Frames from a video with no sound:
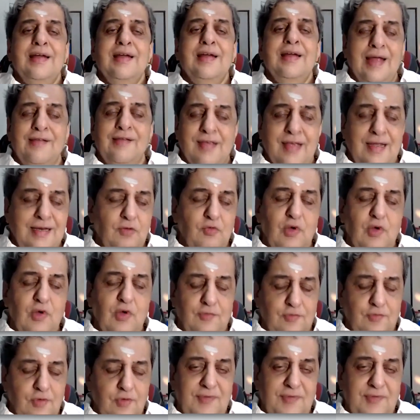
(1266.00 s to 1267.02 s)
Shahid
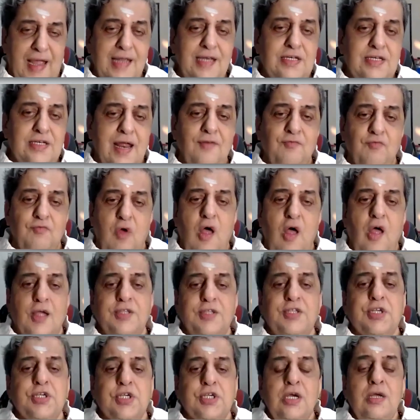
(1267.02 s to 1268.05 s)
said, we have to wait and
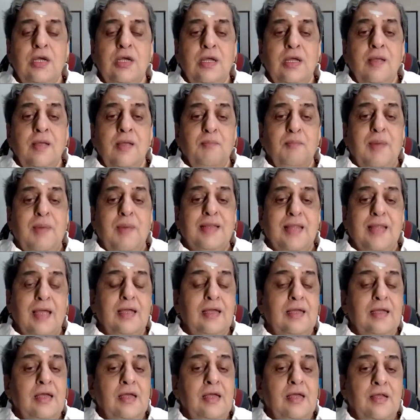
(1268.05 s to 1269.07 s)
watch. But
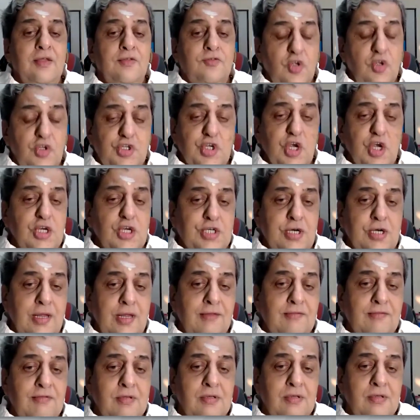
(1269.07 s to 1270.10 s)
the situation
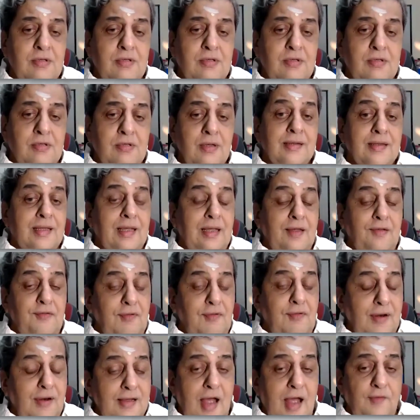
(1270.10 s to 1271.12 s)
is,
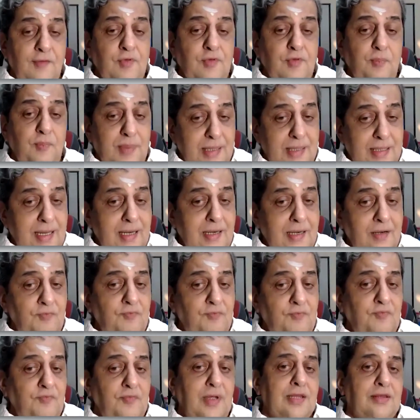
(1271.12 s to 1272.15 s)
he will have to
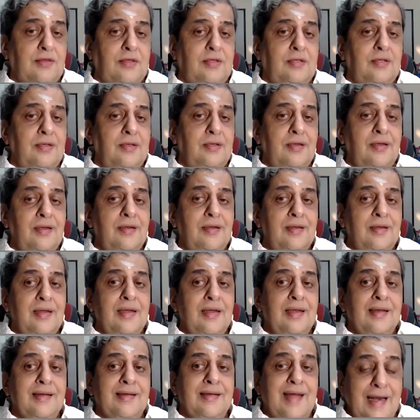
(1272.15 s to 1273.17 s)
begin with
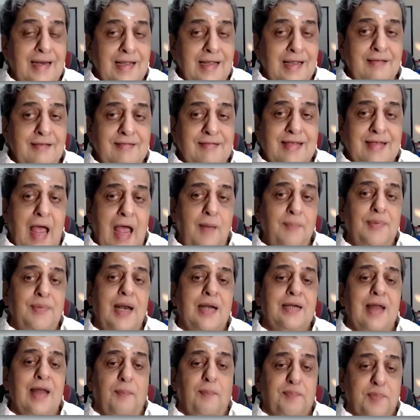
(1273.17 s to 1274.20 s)
getting his
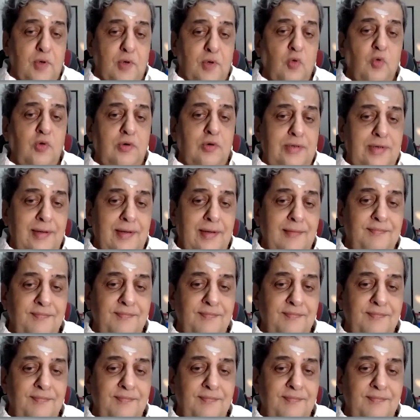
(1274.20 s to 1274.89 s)
cabinet approved